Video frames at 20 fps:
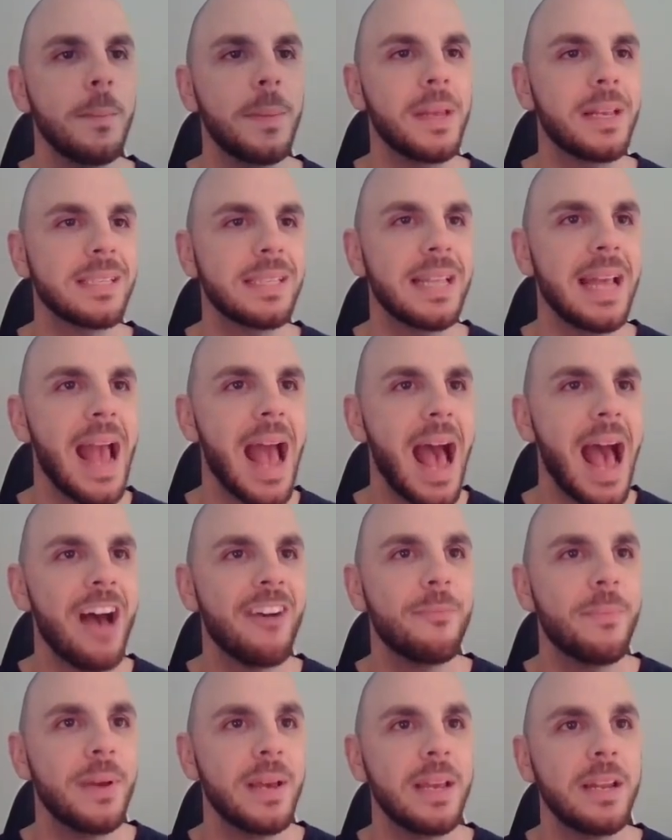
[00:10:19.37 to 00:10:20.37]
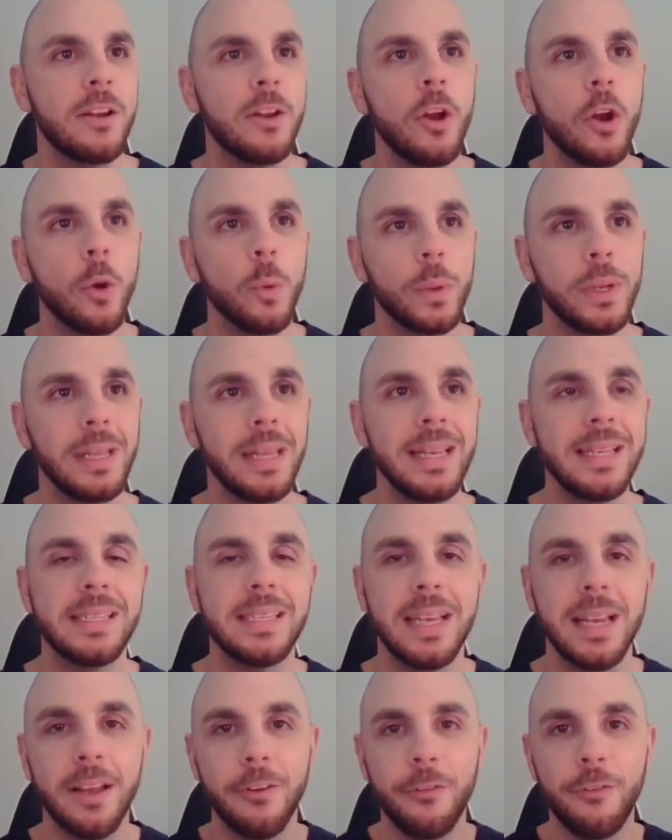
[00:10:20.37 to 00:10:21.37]
because they have been
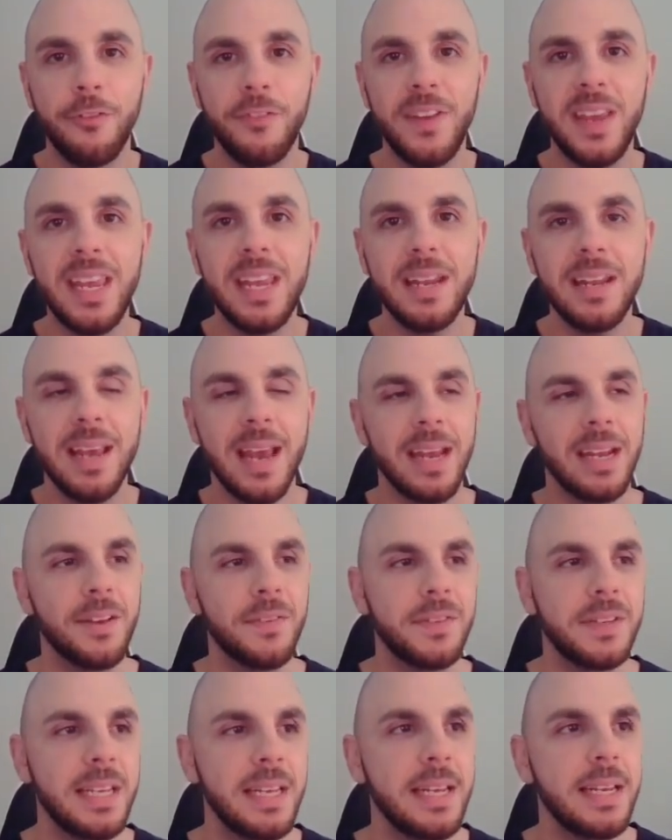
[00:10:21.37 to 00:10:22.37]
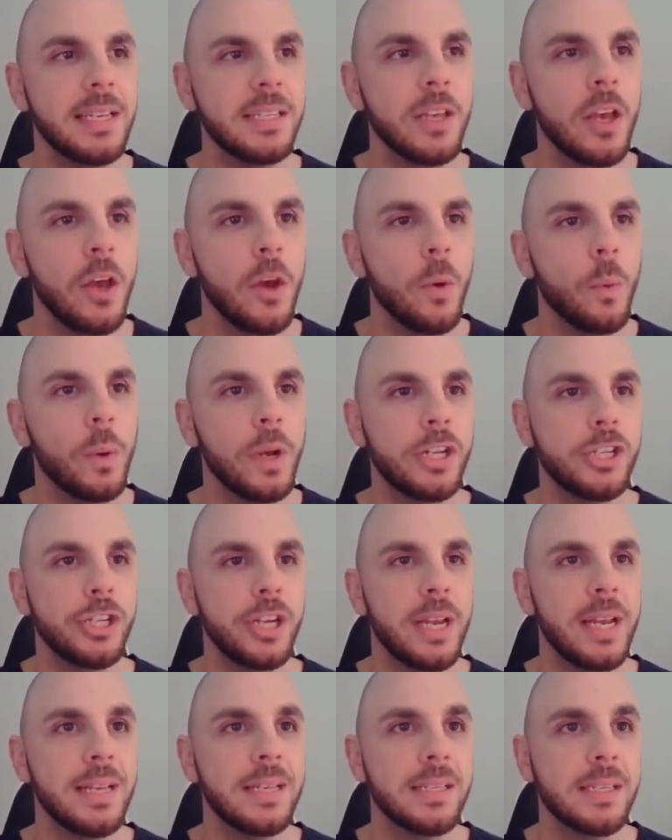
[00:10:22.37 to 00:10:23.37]
releasing feed NFTs, which
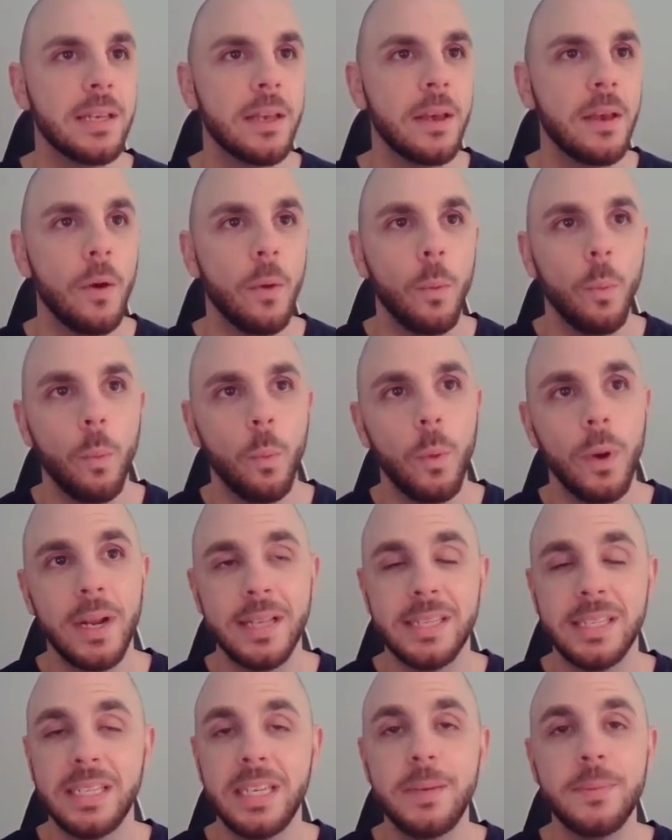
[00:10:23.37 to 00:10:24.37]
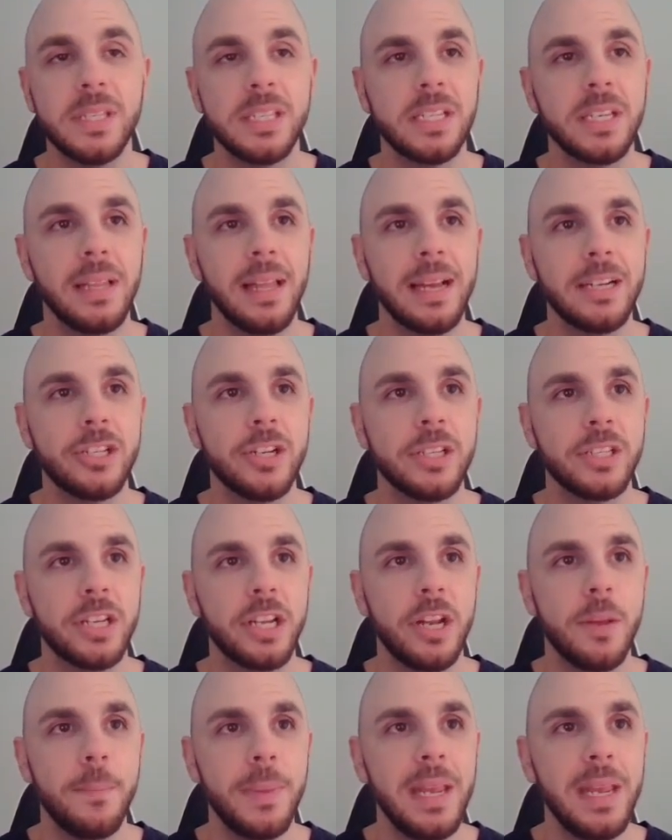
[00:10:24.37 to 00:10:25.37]
is what it seems this collection is
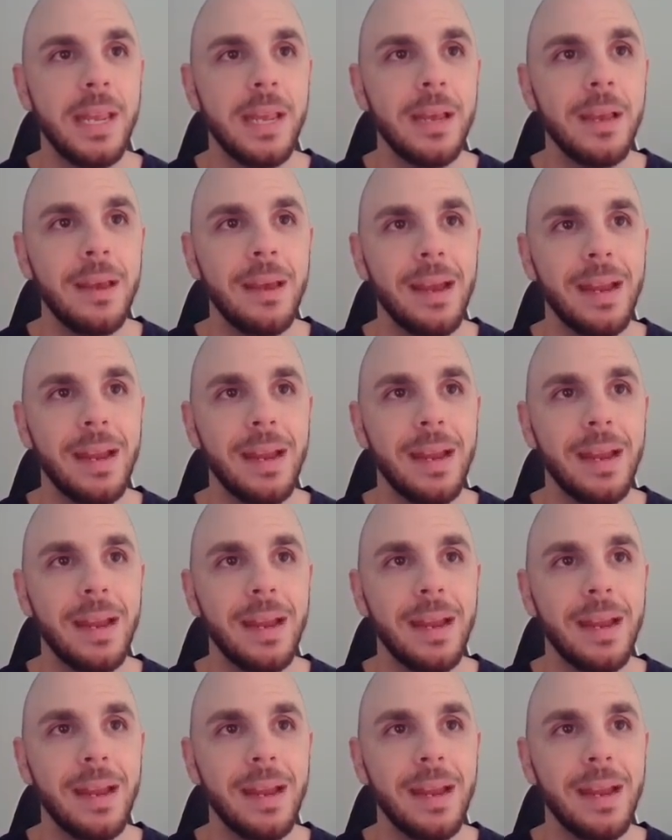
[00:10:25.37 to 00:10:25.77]
going to be.